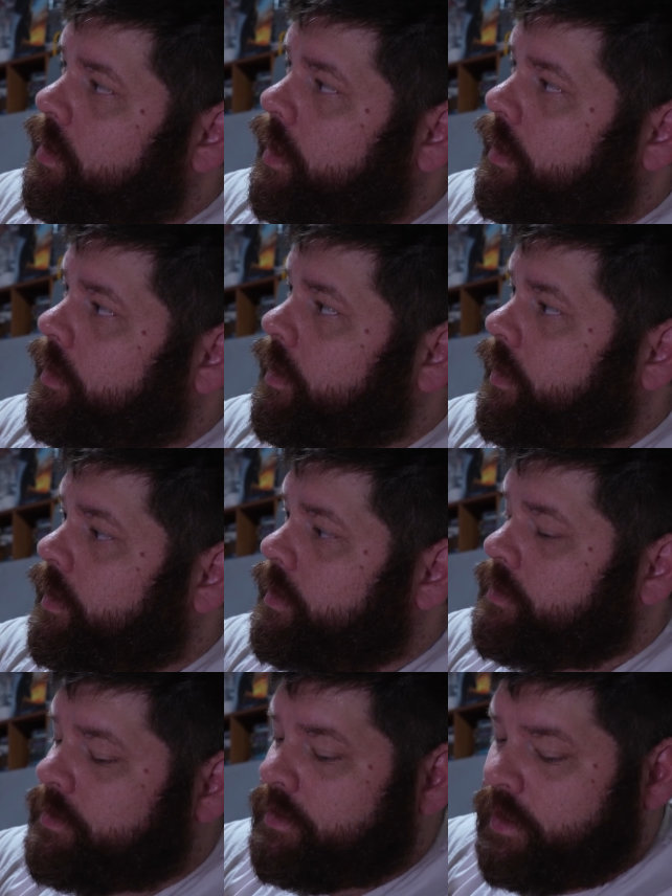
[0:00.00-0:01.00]
And the thing
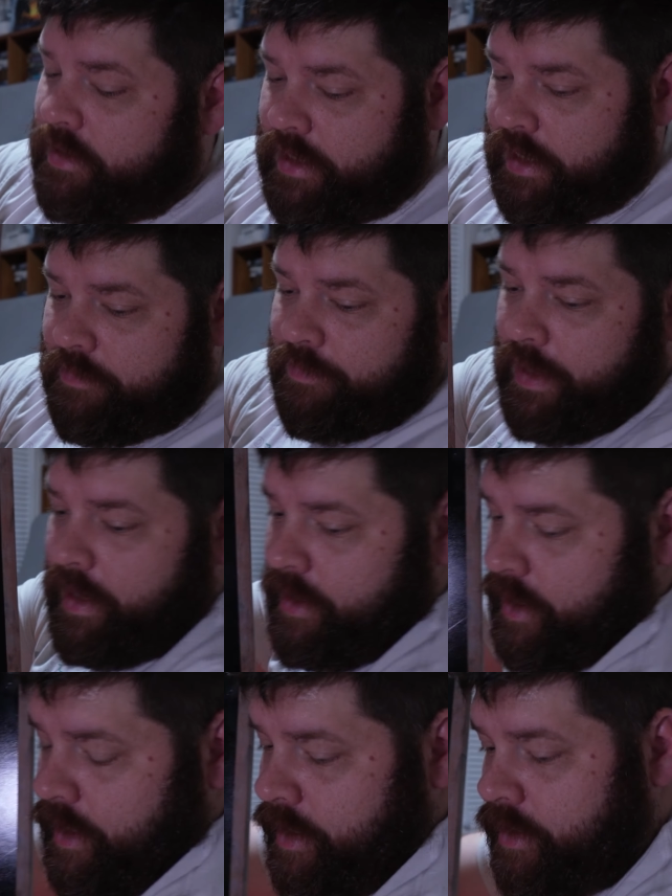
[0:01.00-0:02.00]
is, unlike being
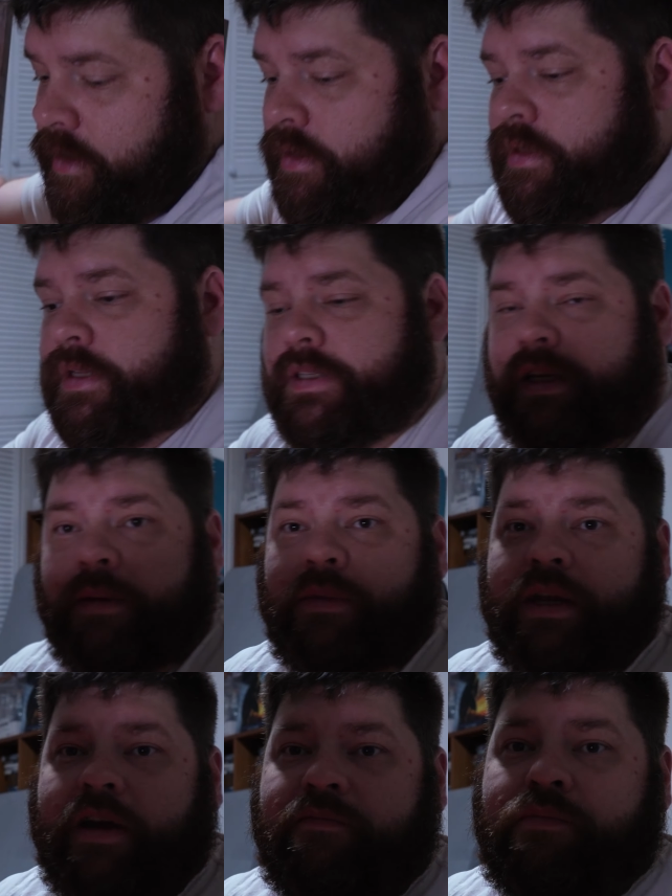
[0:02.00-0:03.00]
in, this is an
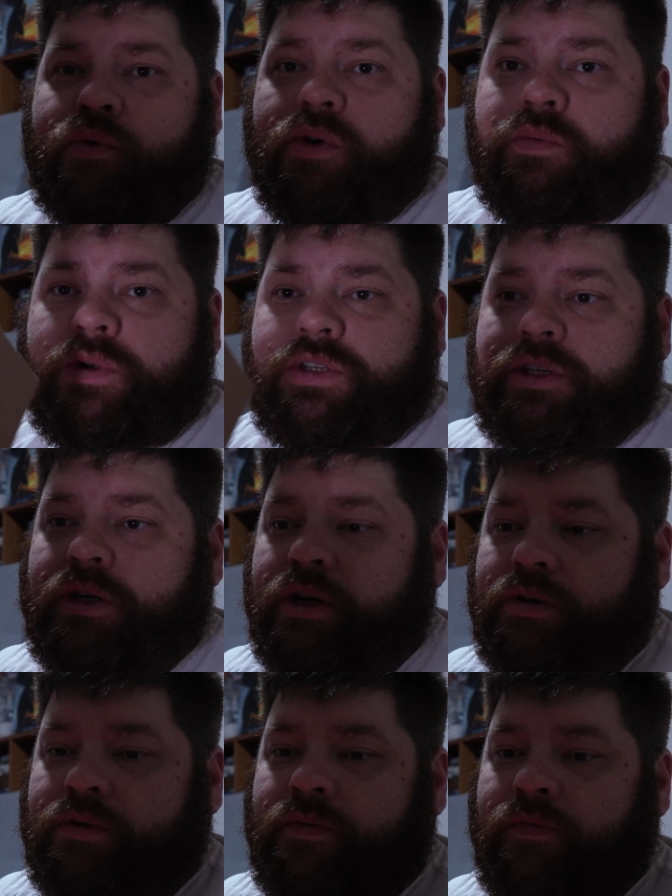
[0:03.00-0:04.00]
MDF board, which,
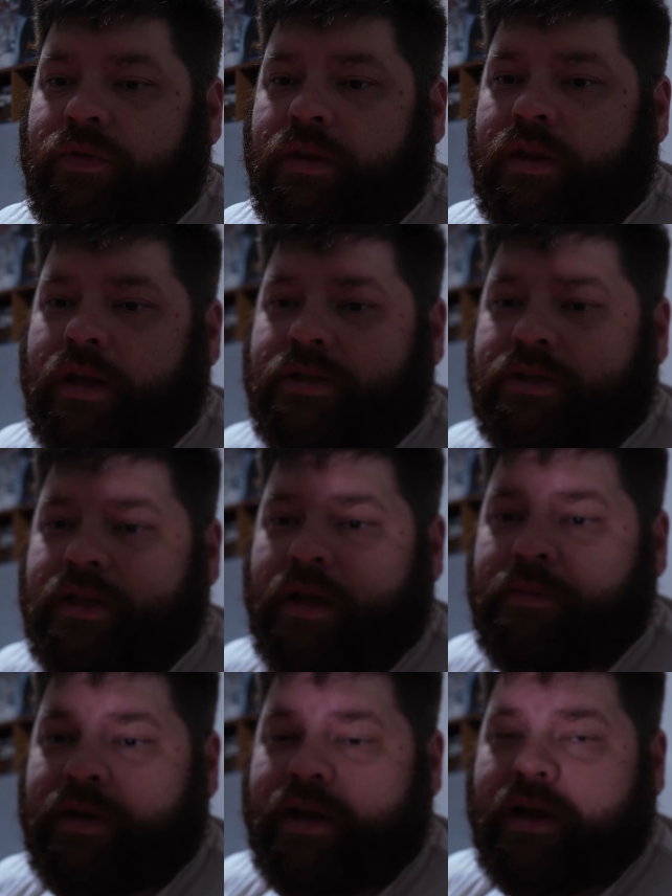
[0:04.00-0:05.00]
it's just
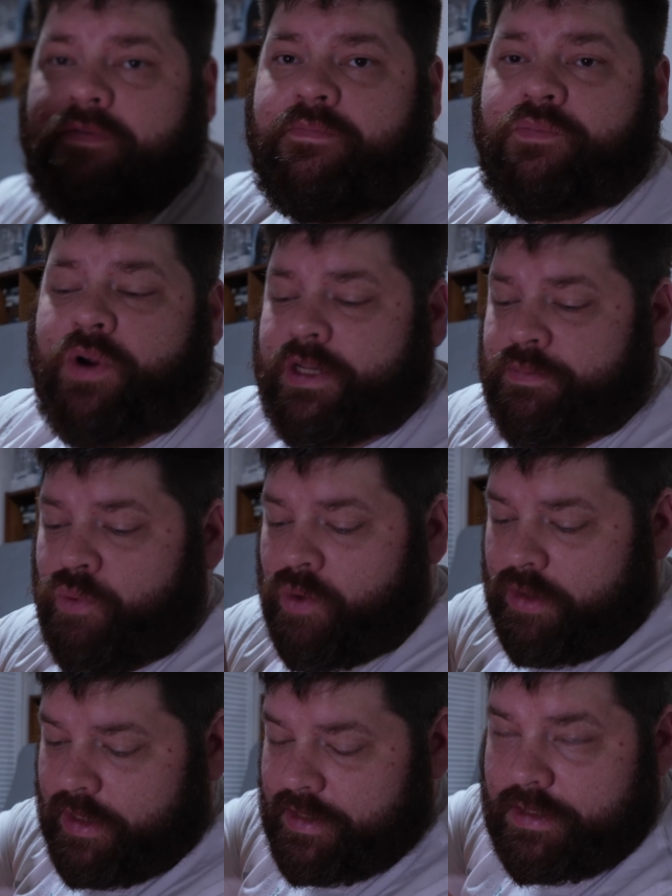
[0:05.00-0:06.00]
MDF press
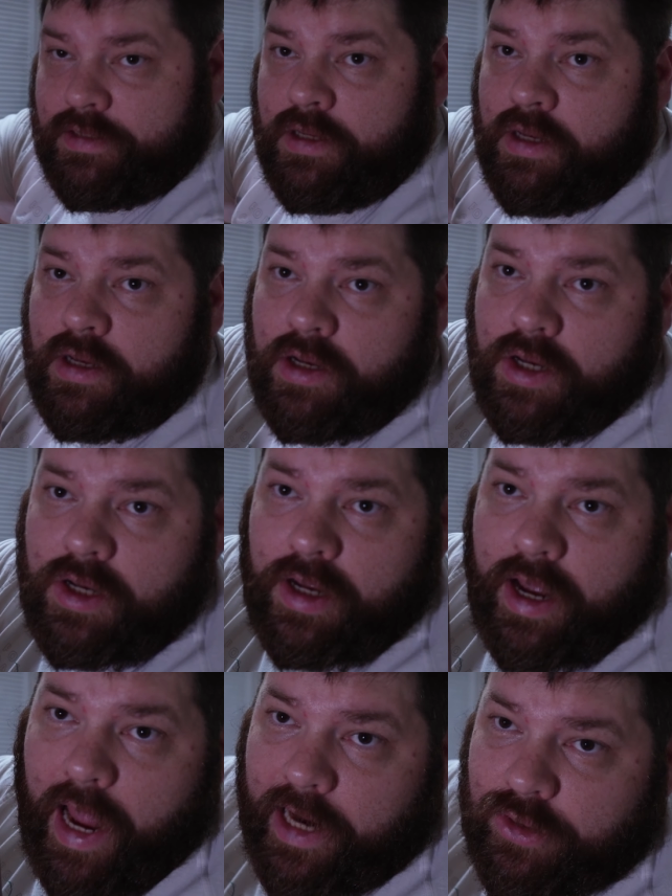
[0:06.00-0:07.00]
board. This is
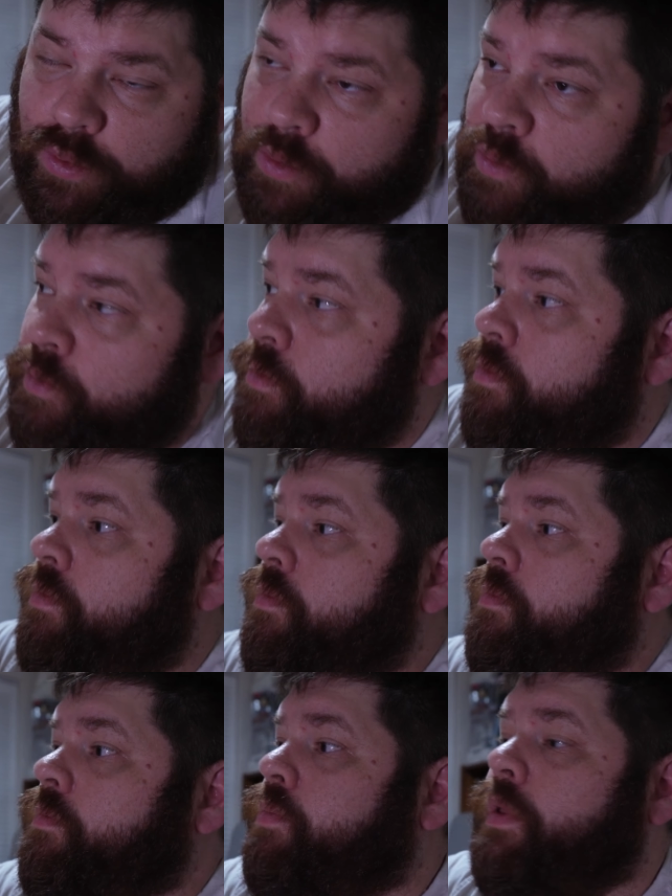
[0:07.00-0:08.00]
actual
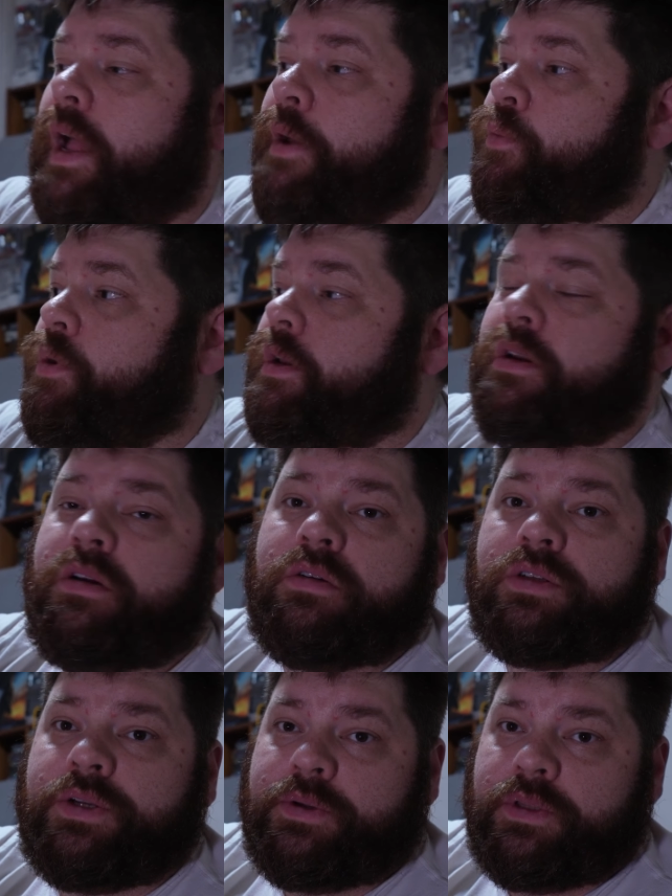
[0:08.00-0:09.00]
plywood,
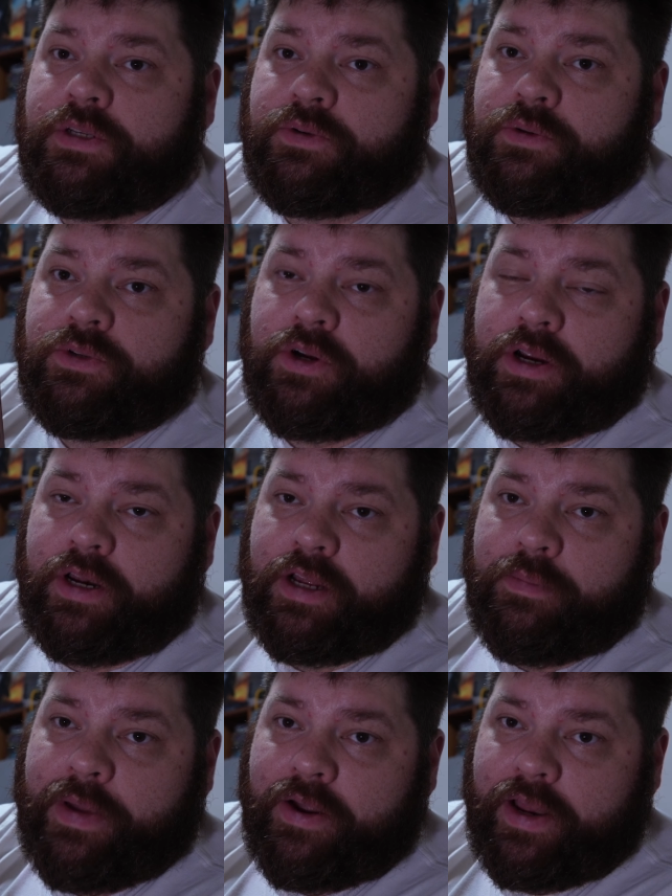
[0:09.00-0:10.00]
so the screws aren't going to
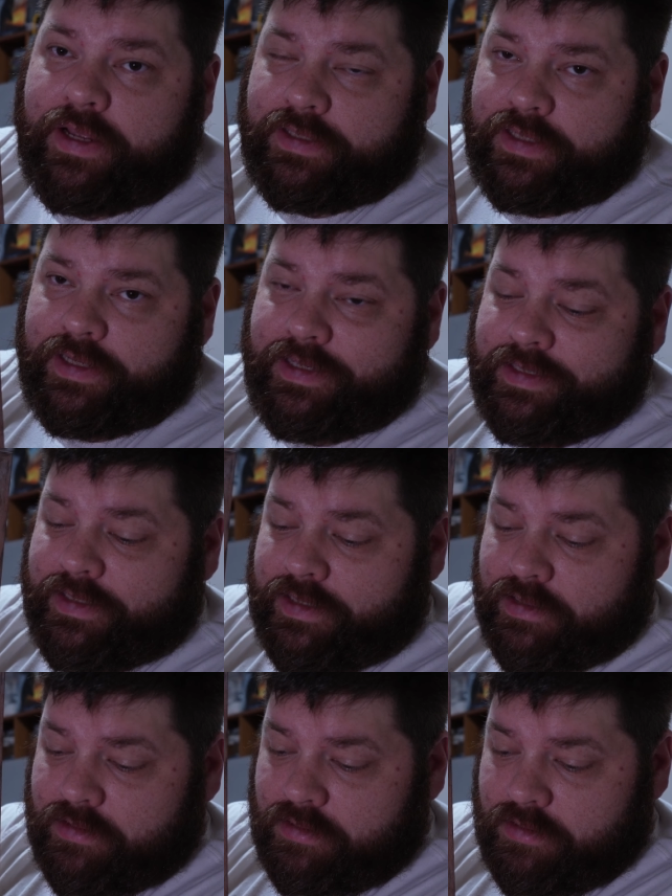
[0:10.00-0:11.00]
come out as easy